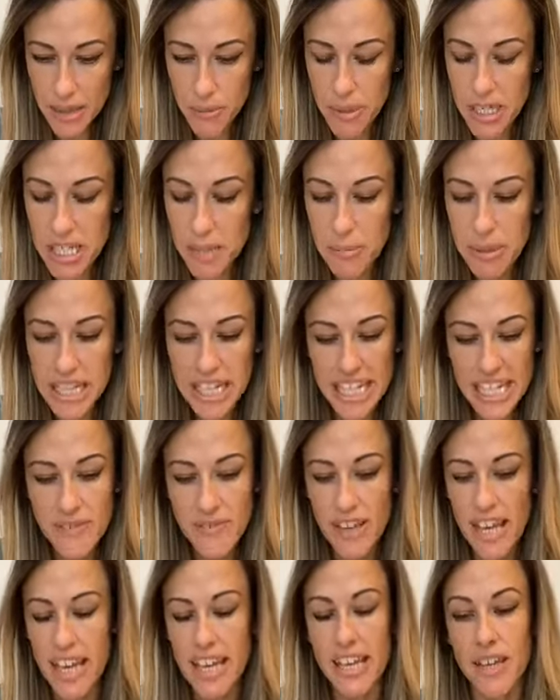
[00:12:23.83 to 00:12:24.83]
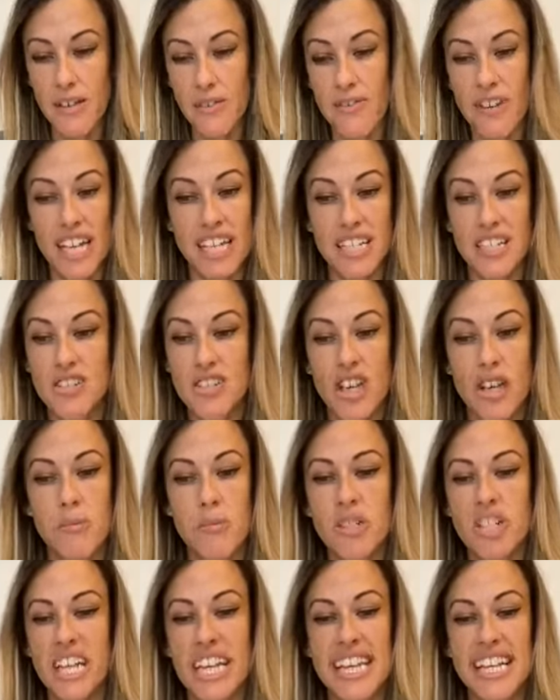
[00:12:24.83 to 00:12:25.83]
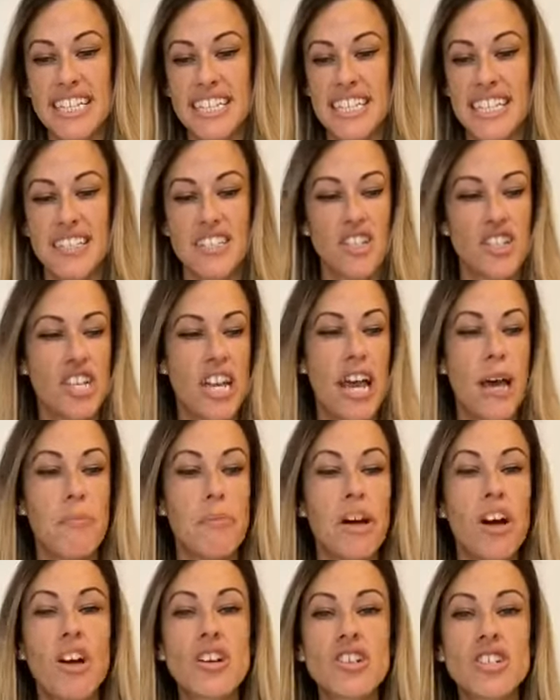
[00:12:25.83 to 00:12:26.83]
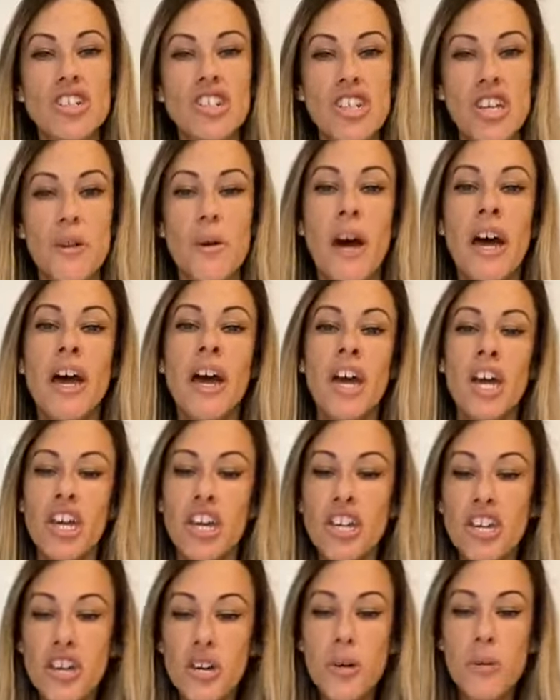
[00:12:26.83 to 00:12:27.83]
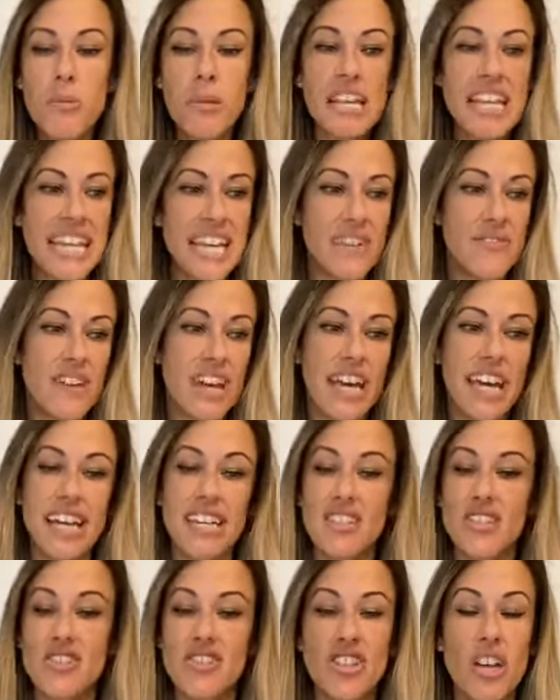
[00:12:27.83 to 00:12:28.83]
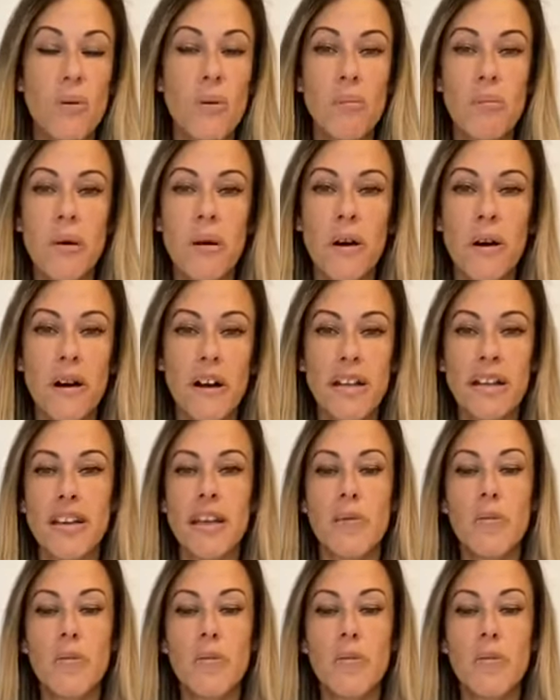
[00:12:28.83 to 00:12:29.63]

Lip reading: When you believe it, you'll find it so much easier to share because you believe it. It's so important.